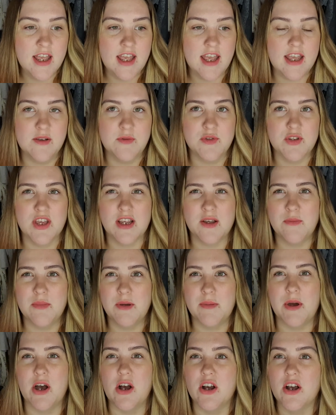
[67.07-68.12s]
So that can be a
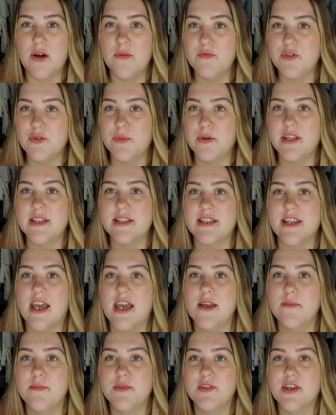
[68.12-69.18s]
bit uncomfortable at
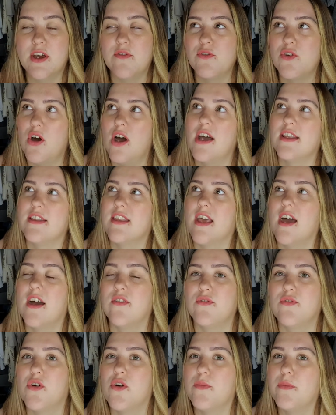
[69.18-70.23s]
times. I've not had that
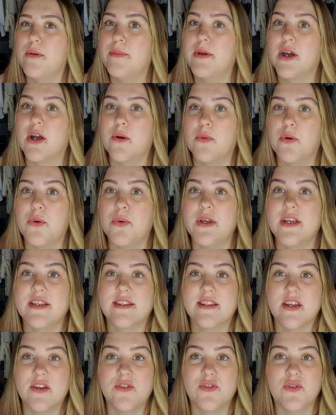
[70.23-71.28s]
for maybe a couple of
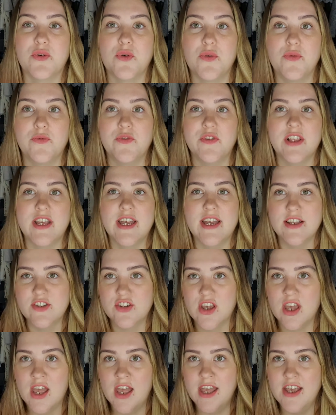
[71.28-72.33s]
weeks now, so hopefully it
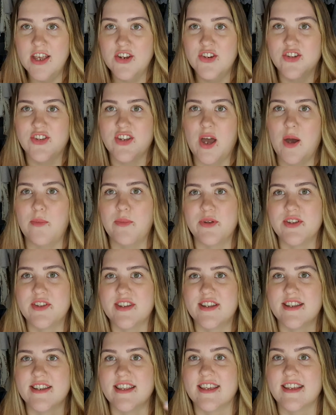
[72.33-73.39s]
just happens
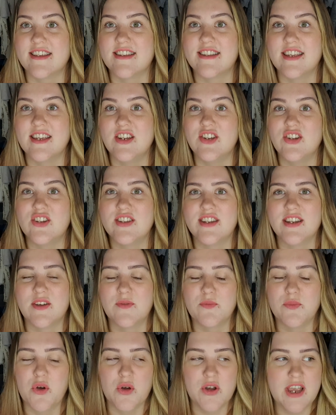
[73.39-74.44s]
in like stages and
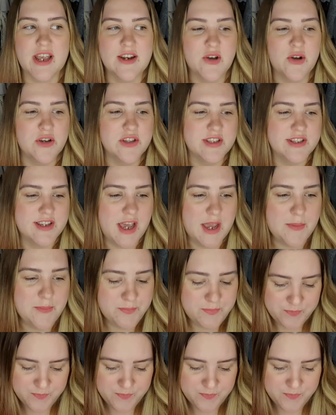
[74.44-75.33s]
I'm not getting it all the time.